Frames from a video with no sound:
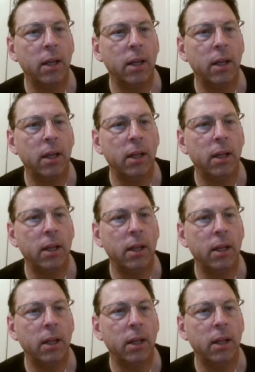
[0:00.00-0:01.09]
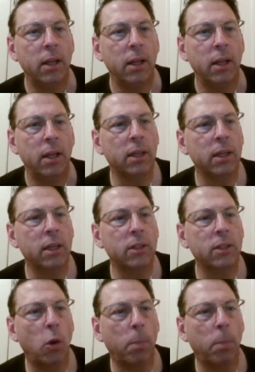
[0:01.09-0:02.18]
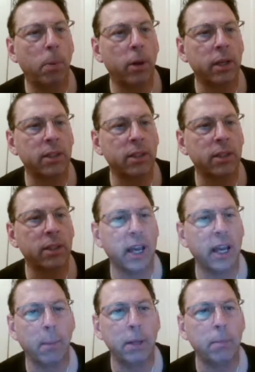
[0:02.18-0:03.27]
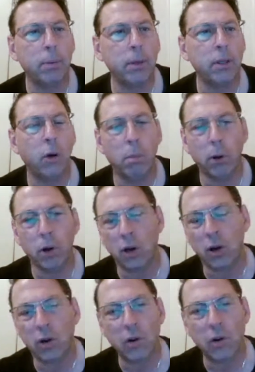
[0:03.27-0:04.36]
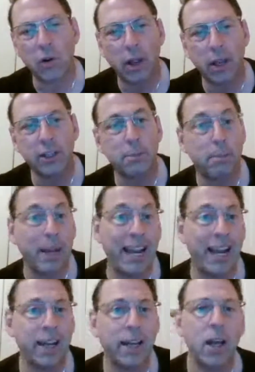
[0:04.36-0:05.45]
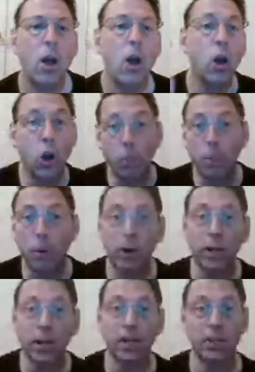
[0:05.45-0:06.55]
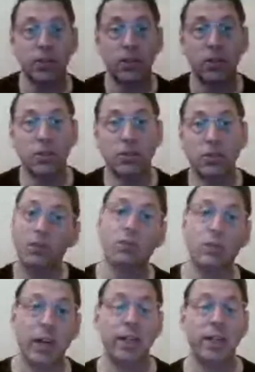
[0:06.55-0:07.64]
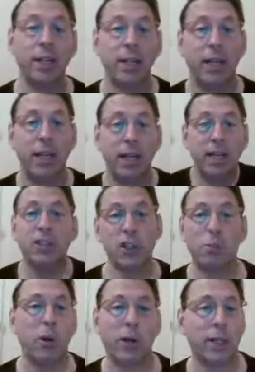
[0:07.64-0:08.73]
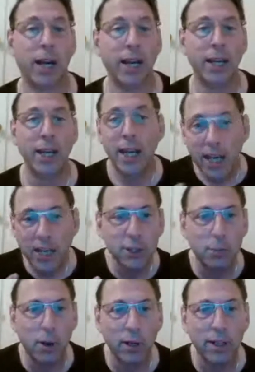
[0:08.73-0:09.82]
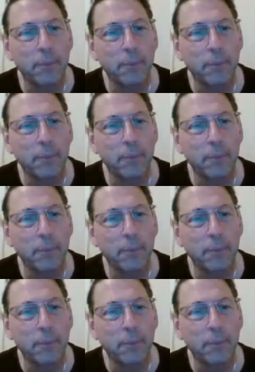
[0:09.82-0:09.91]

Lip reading: Nicholas Copernicus is saying, money printer go burr is bad. Copernicus, right? He's a smart guy. He's smarter than me.